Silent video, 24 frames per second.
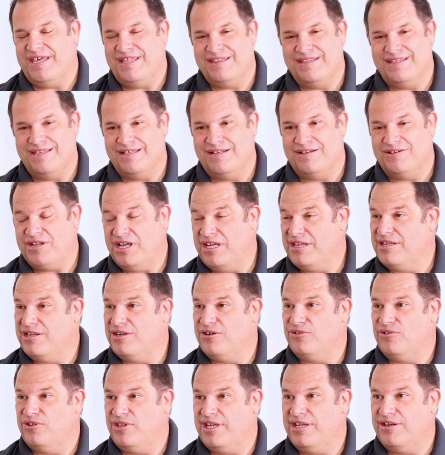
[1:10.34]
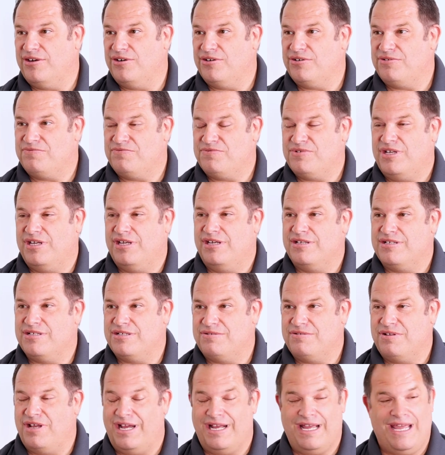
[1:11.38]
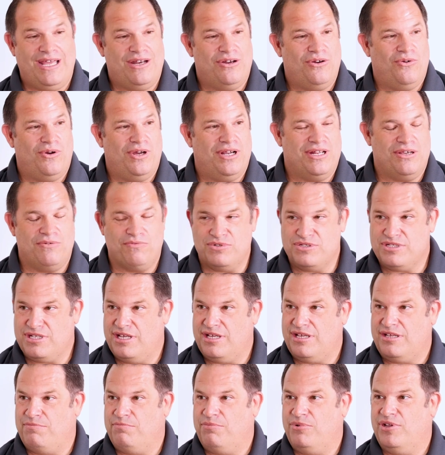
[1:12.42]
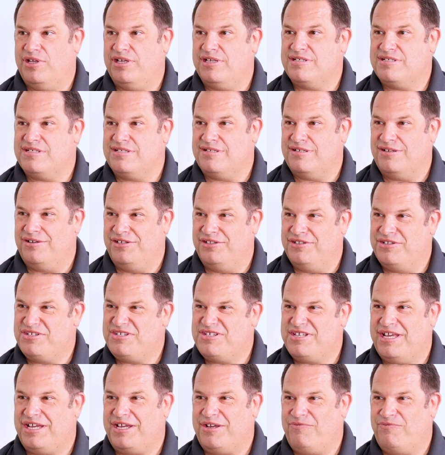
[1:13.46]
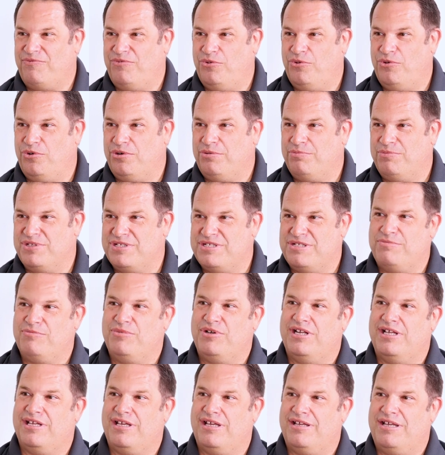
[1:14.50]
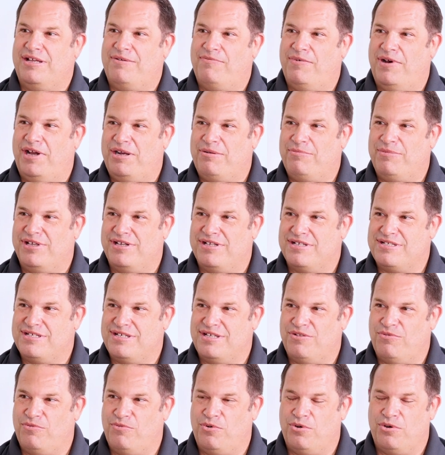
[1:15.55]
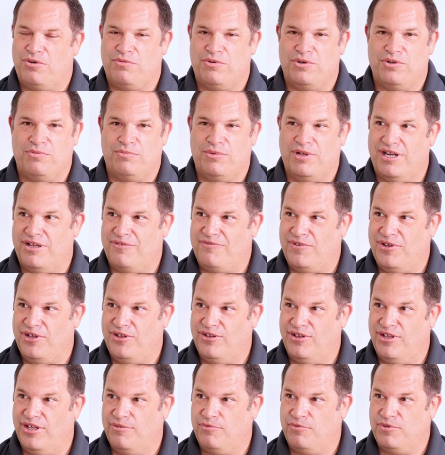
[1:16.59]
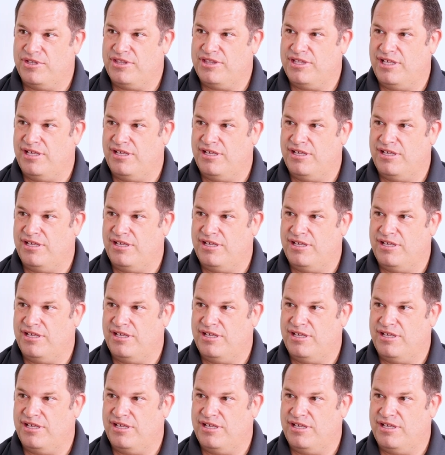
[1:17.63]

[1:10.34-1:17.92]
And then a year later, uh, I had no idea what was taking place on the second floor, but somebody invited me to see the war room and I fell in love with.